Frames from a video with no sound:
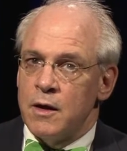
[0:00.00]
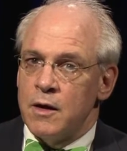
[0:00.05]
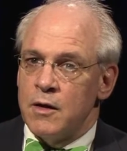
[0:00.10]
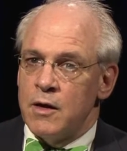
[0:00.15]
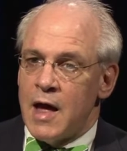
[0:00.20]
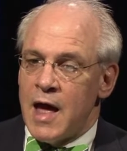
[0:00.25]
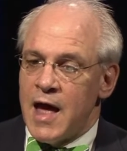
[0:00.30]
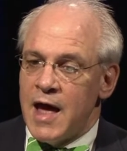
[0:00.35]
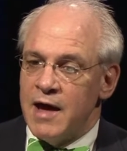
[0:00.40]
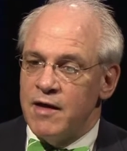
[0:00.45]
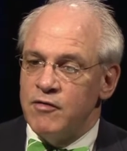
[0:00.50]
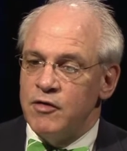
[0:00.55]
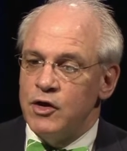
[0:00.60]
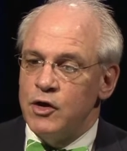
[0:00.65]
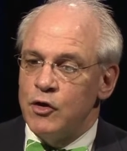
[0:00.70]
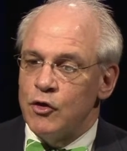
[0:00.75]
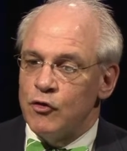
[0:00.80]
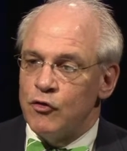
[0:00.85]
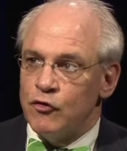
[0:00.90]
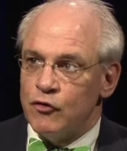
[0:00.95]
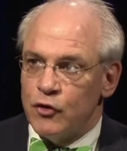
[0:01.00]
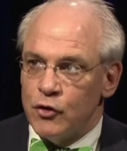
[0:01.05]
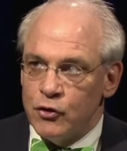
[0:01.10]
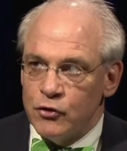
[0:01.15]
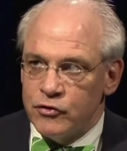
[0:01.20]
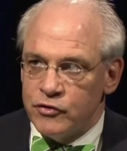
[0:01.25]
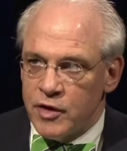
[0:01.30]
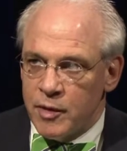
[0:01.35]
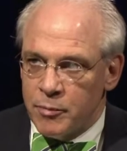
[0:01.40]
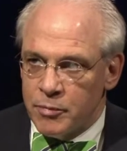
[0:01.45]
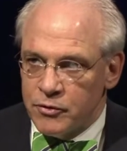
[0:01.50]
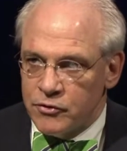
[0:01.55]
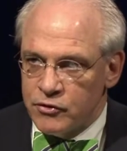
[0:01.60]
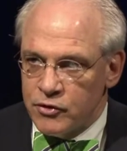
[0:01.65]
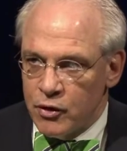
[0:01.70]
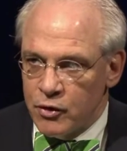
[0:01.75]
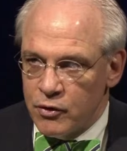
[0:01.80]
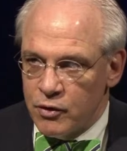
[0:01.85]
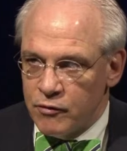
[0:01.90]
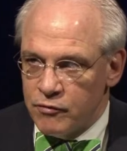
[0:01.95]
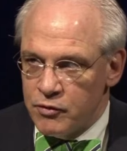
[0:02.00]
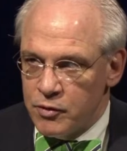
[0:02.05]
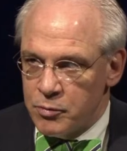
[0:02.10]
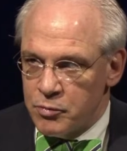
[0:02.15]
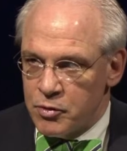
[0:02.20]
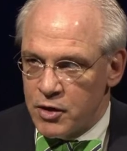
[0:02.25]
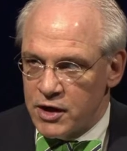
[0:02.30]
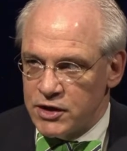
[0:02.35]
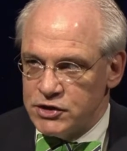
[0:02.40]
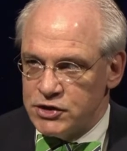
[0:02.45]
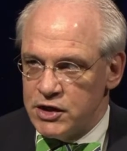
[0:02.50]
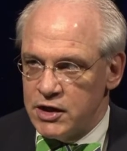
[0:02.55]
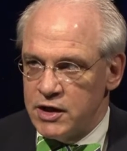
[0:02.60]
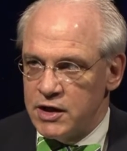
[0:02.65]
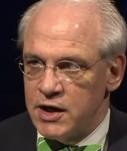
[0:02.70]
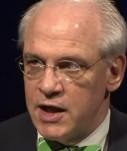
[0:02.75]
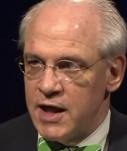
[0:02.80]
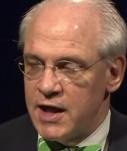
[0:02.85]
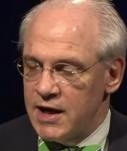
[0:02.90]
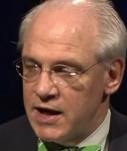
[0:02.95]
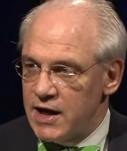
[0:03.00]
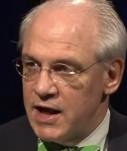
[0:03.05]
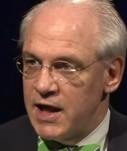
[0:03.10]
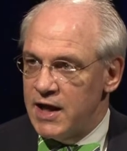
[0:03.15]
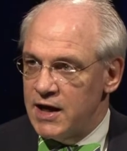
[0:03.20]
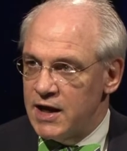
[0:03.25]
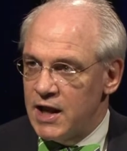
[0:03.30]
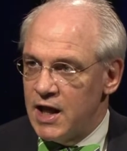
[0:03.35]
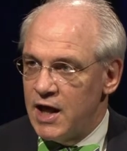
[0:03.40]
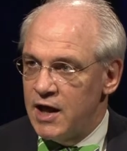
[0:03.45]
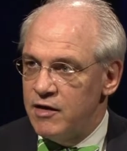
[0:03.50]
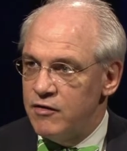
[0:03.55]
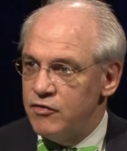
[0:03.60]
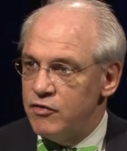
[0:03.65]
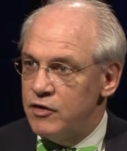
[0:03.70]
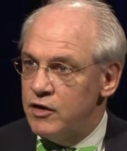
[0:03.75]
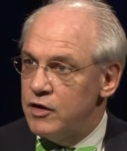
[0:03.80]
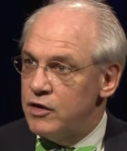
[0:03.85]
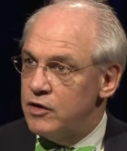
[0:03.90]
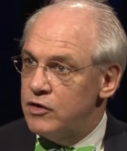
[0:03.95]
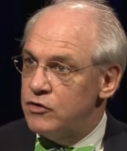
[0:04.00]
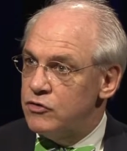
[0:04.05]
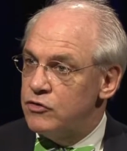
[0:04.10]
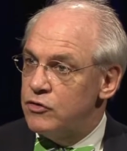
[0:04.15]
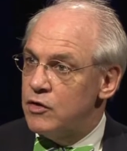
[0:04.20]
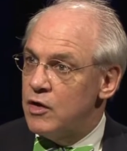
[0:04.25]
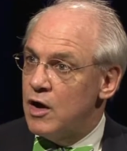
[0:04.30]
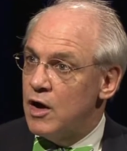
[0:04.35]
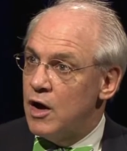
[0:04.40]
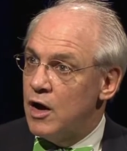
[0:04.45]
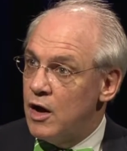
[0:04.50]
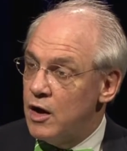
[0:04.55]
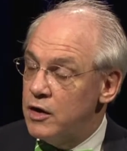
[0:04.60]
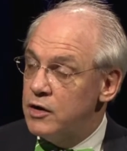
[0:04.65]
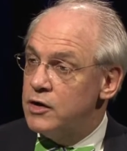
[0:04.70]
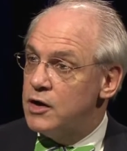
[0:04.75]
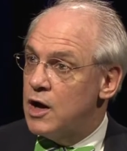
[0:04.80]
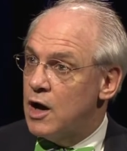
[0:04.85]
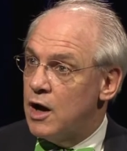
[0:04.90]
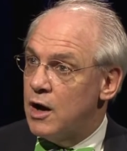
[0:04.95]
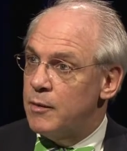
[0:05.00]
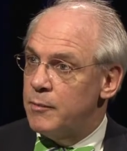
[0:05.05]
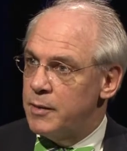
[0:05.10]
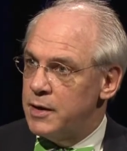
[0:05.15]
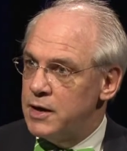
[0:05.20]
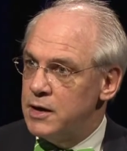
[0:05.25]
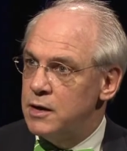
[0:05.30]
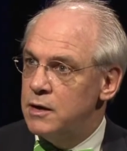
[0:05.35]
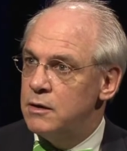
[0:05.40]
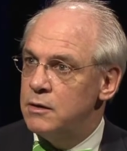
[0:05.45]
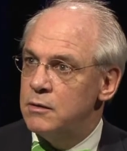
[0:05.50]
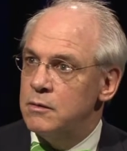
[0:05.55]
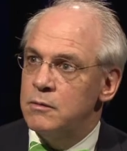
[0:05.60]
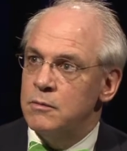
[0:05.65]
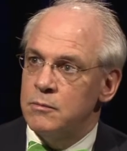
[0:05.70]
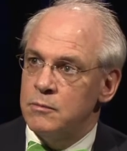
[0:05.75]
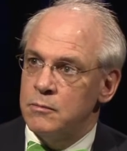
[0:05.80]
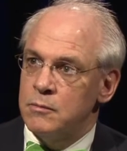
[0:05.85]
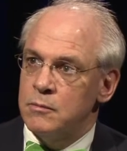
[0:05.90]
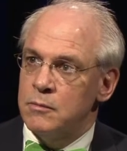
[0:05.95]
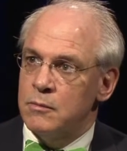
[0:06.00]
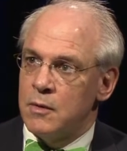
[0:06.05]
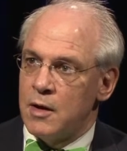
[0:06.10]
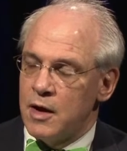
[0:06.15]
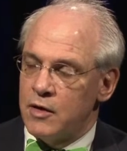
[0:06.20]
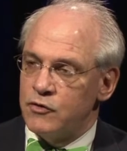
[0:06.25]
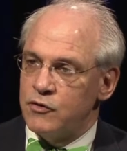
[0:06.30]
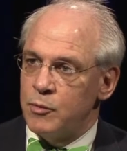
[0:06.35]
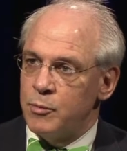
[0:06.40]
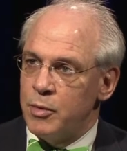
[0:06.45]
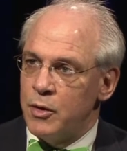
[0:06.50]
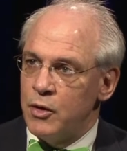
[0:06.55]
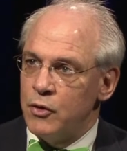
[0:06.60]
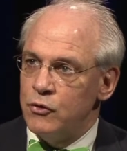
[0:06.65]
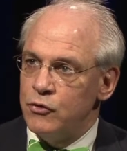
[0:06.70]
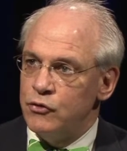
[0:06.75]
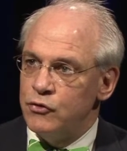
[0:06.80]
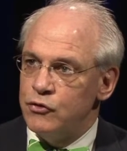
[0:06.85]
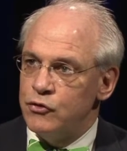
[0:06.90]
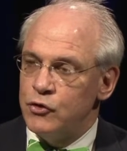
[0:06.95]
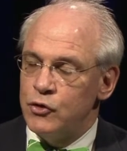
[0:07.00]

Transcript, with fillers: having your first episode of depression in late life is uncommon as opposed